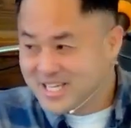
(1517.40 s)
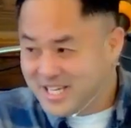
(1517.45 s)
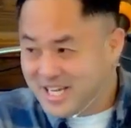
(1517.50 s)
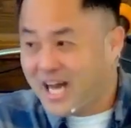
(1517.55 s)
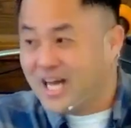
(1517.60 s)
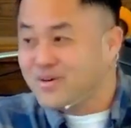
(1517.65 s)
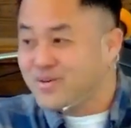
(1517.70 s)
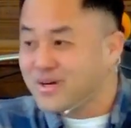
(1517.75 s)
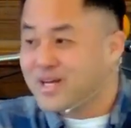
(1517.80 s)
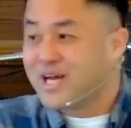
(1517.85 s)

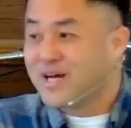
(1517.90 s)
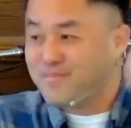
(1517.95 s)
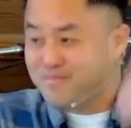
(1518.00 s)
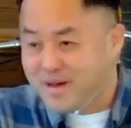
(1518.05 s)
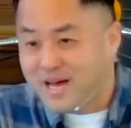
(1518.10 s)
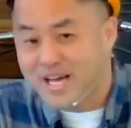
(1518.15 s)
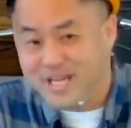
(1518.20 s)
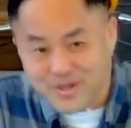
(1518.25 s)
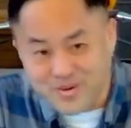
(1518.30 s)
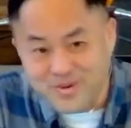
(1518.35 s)
God will come
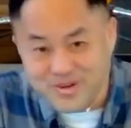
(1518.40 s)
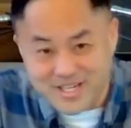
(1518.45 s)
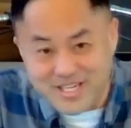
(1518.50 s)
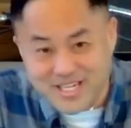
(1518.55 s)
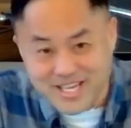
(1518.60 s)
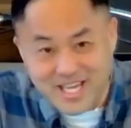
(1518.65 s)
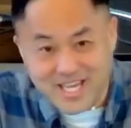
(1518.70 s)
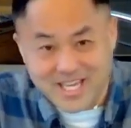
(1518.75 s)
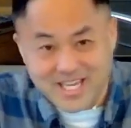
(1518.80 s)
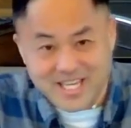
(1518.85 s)
back
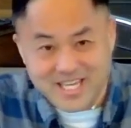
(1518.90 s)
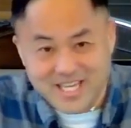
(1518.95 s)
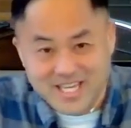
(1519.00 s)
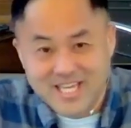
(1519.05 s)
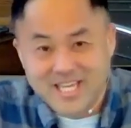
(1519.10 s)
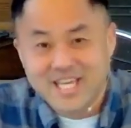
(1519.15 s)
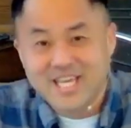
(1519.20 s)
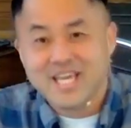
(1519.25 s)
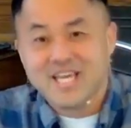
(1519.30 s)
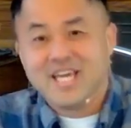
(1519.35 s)
one day.
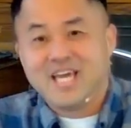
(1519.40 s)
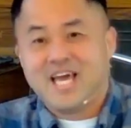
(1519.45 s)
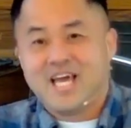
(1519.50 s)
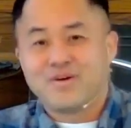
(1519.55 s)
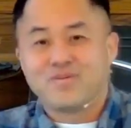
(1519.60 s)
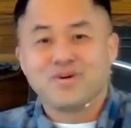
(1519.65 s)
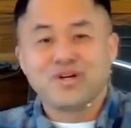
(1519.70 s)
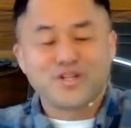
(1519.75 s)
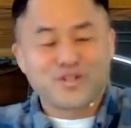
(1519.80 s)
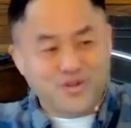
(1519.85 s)

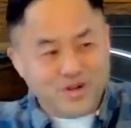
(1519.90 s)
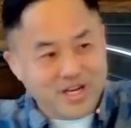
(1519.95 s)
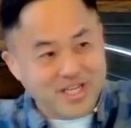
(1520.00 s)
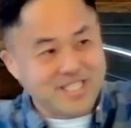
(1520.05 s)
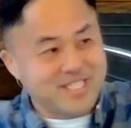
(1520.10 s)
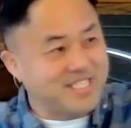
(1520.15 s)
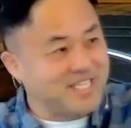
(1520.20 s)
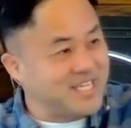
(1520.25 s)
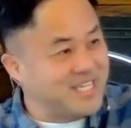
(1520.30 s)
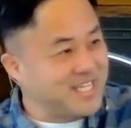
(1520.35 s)
And we're
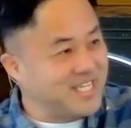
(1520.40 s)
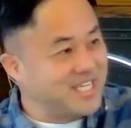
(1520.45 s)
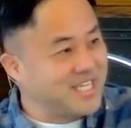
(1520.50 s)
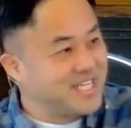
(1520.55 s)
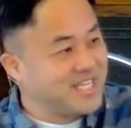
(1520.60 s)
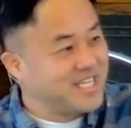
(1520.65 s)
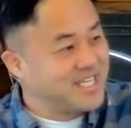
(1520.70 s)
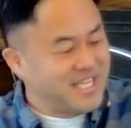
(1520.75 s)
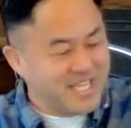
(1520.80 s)
trusting